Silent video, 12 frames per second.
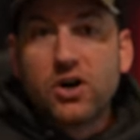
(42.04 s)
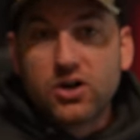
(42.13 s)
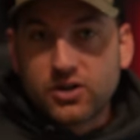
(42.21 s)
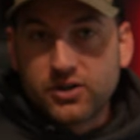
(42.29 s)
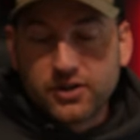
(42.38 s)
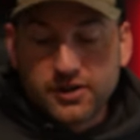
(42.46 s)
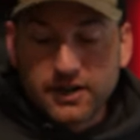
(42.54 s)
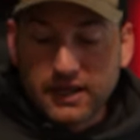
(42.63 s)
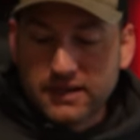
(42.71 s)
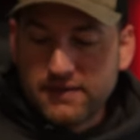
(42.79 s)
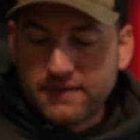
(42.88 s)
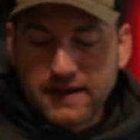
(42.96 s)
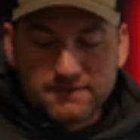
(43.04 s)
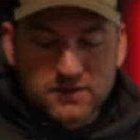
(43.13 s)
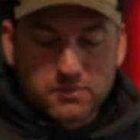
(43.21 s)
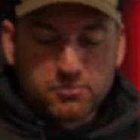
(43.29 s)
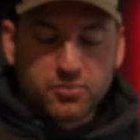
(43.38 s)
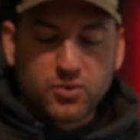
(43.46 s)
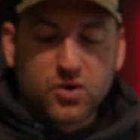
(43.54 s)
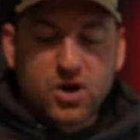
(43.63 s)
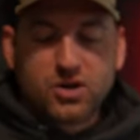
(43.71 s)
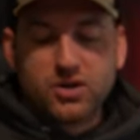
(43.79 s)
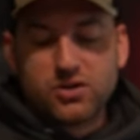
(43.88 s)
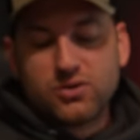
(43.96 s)
all heard that the
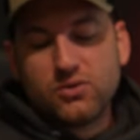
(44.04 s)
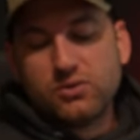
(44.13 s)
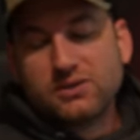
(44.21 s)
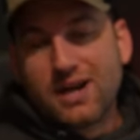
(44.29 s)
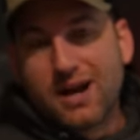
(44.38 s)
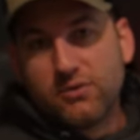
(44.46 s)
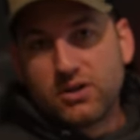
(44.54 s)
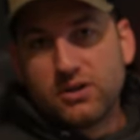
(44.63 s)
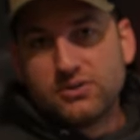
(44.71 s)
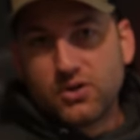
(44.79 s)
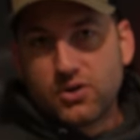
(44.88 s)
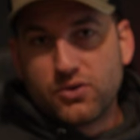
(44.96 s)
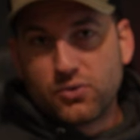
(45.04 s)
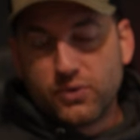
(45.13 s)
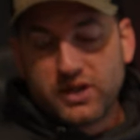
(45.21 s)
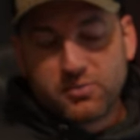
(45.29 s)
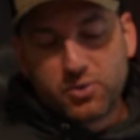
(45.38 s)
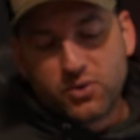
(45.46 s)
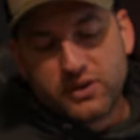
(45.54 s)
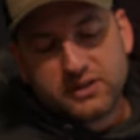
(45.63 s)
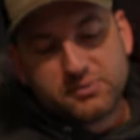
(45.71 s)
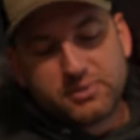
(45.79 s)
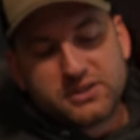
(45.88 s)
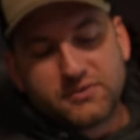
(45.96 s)
Bronco tie rods are the weak point,
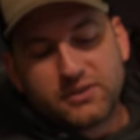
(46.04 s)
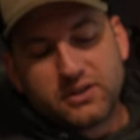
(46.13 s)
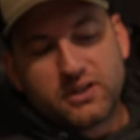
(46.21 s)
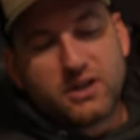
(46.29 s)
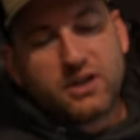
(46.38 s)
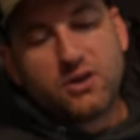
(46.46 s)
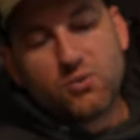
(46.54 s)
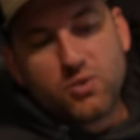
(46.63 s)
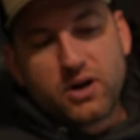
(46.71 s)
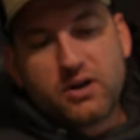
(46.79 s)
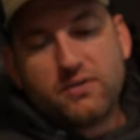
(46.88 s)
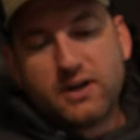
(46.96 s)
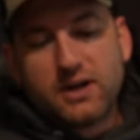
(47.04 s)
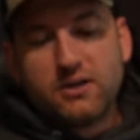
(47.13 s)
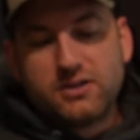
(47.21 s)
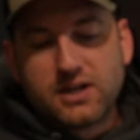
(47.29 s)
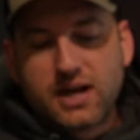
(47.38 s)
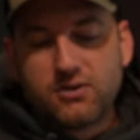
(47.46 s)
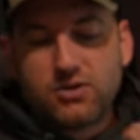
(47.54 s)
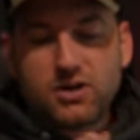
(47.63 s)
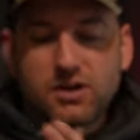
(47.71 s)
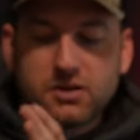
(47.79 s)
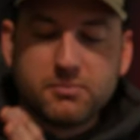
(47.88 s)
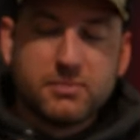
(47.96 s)
specifically where the inner tie
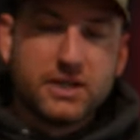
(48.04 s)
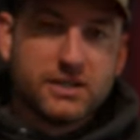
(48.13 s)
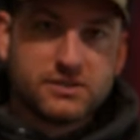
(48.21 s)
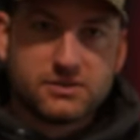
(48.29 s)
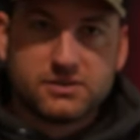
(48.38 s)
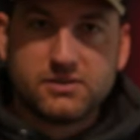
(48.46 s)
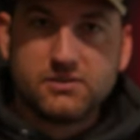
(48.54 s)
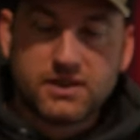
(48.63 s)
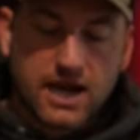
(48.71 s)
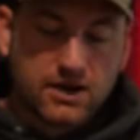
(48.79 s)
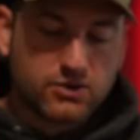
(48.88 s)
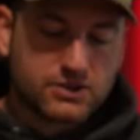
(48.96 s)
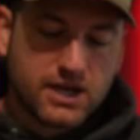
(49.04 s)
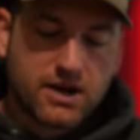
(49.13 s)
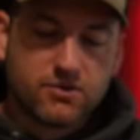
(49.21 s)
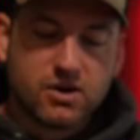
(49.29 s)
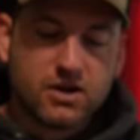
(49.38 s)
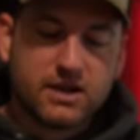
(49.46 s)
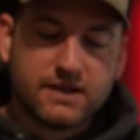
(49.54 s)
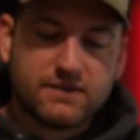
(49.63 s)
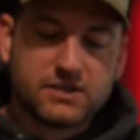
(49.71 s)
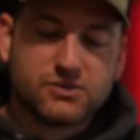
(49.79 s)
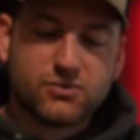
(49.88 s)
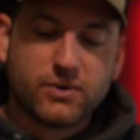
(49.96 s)
rod meets the outer tie rod at
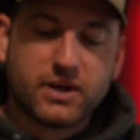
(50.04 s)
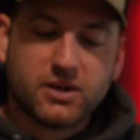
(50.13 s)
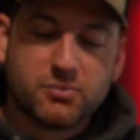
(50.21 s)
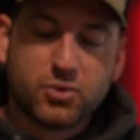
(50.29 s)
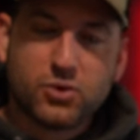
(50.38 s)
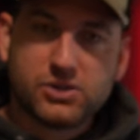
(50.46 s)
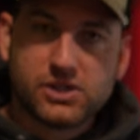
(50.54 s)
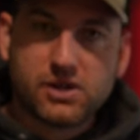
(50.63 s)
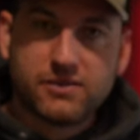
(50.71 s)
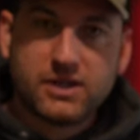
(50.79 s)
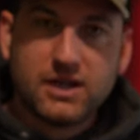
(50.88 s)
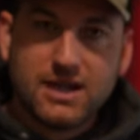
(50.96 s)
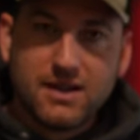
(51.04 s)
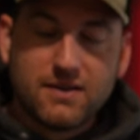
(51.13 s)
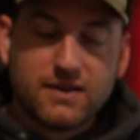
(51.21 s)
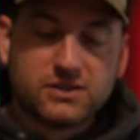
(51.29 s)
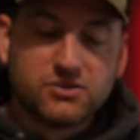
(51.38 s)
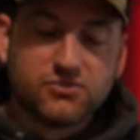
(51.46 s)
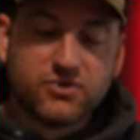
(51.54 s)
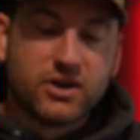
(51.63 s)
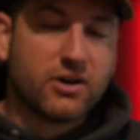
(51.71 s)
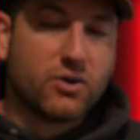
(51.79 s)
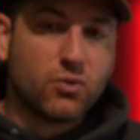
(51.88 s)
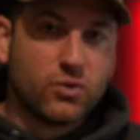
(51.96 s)
this threaded portion of it. That's a
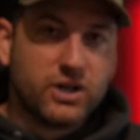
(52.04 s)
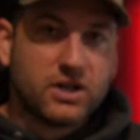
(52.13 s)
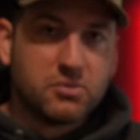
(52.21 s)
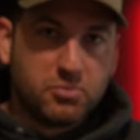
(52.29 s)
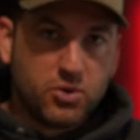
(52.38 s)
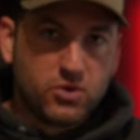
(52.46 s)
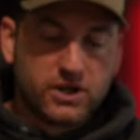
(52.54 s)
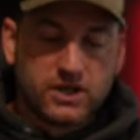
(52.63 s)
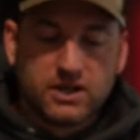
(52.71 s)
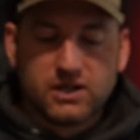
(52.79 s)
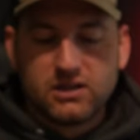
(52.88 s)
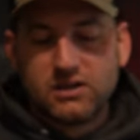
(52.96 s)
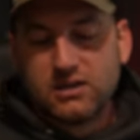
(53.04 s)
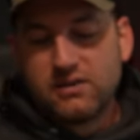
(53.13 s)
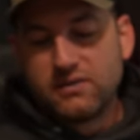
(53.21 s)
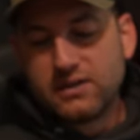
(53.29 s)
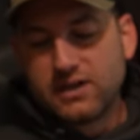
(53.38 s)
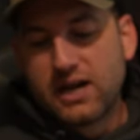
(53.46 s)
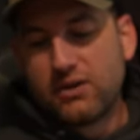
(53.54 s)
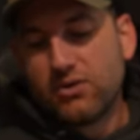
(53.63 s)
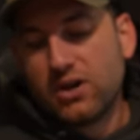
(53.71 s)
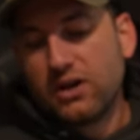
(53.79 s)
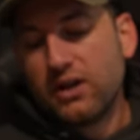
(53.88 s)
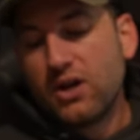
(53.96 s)
very weak point in the tie
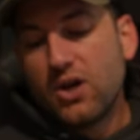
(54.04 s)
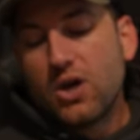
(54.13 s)
rod.